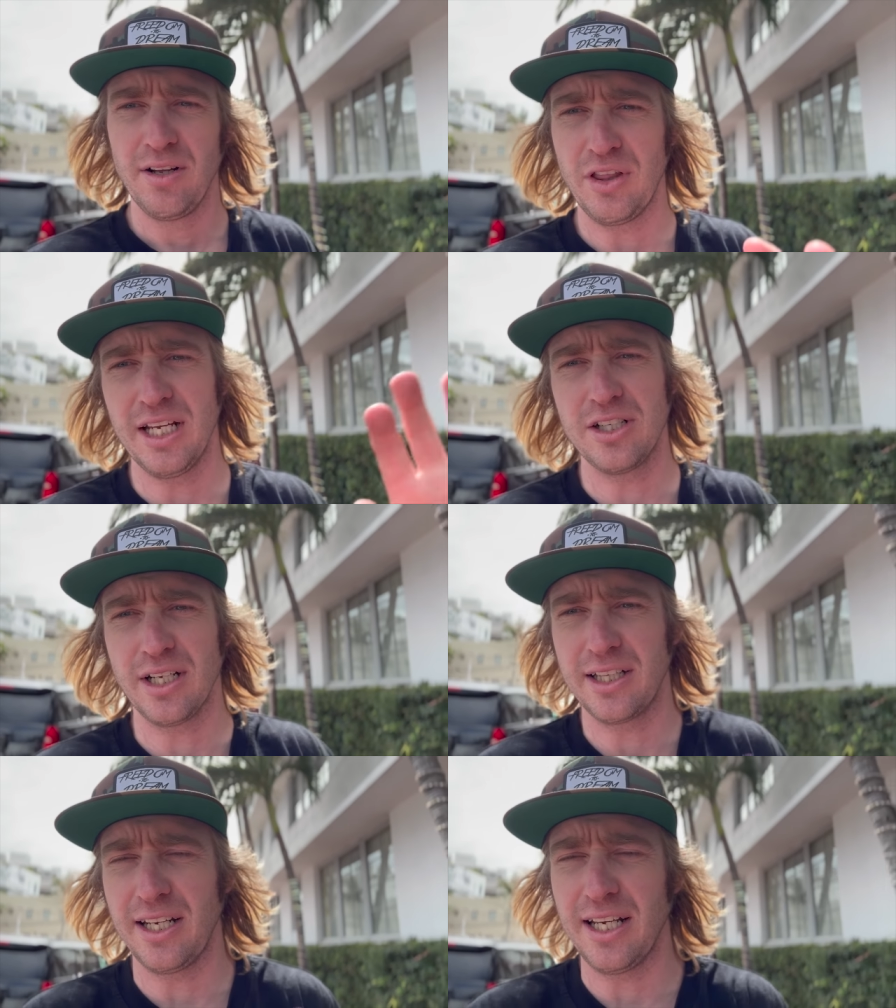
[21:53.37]
things
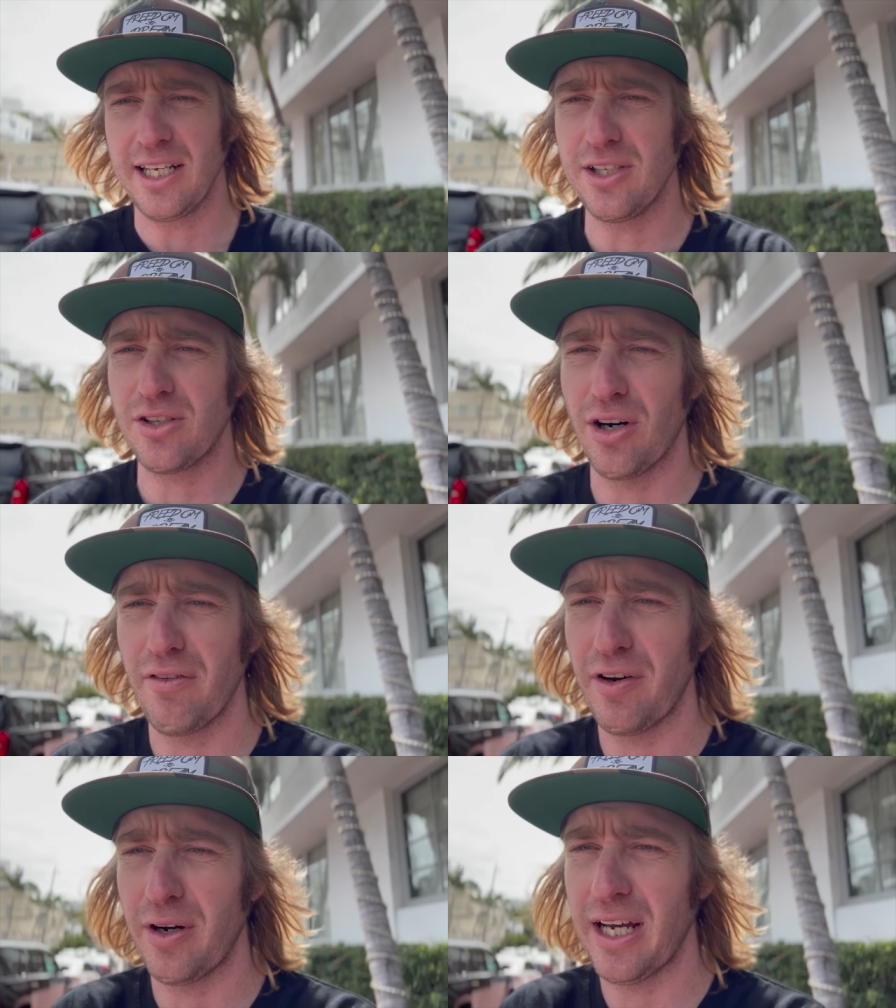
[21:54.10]
like the Nicky
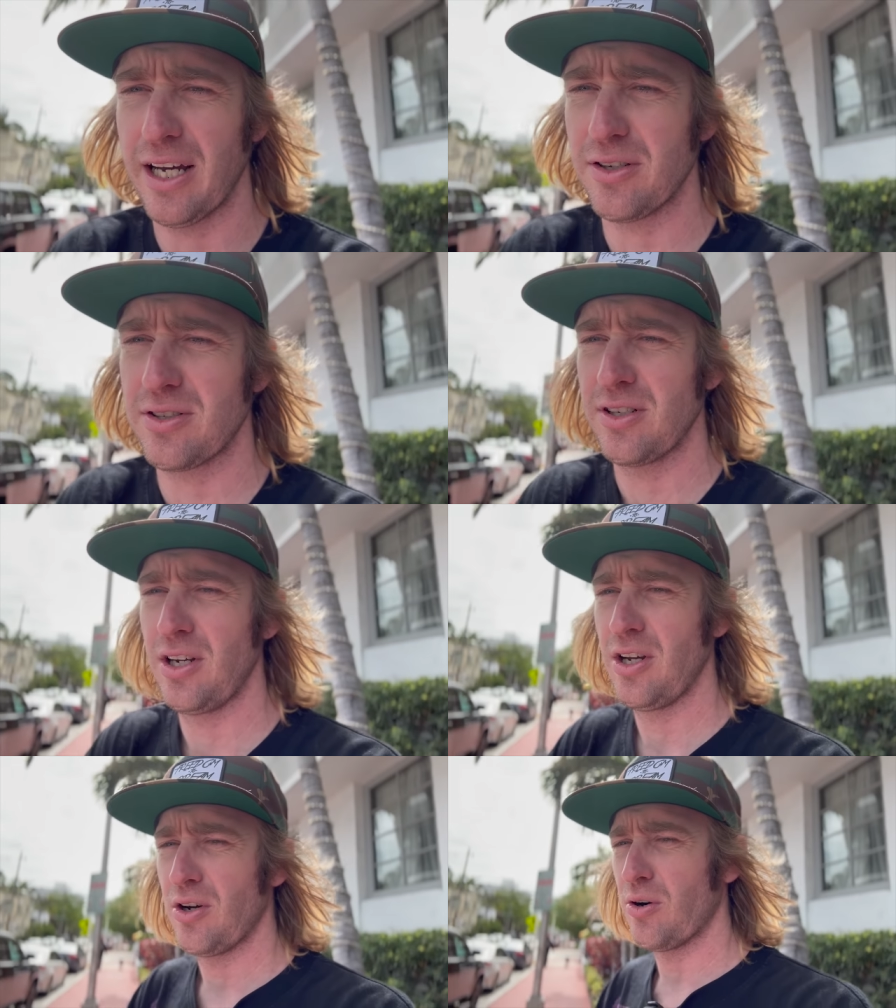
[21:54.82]
Scarfo house
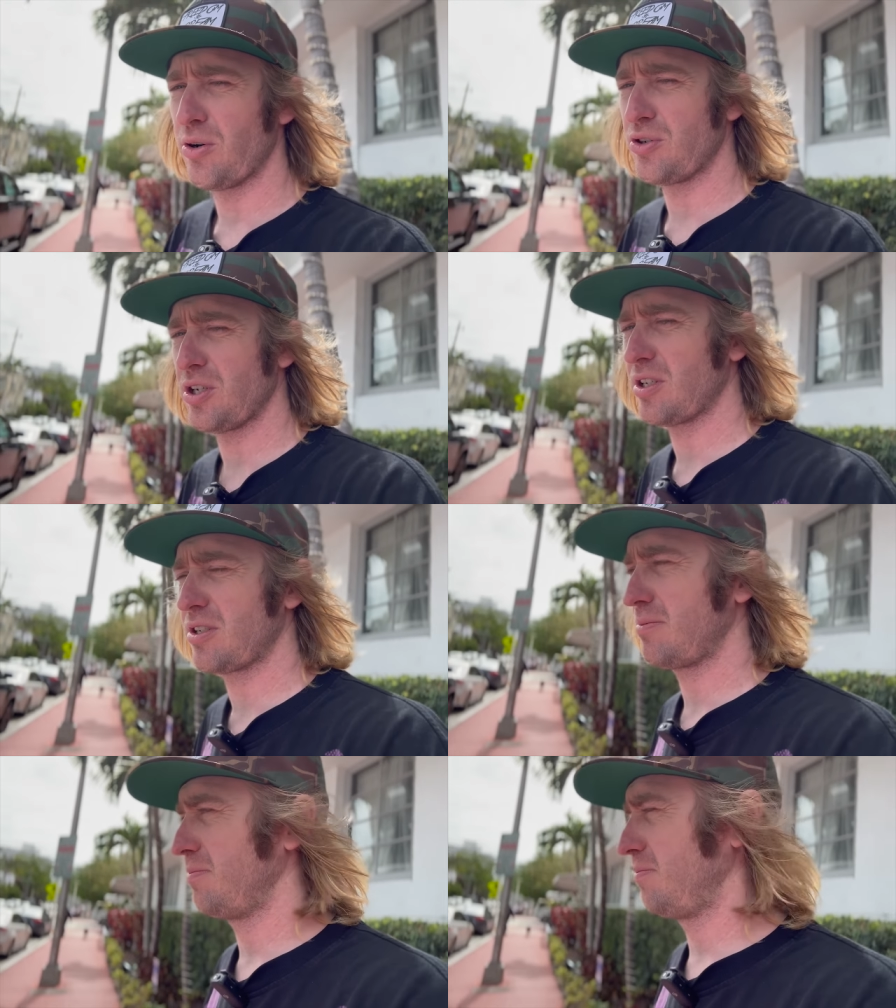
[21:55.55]
or just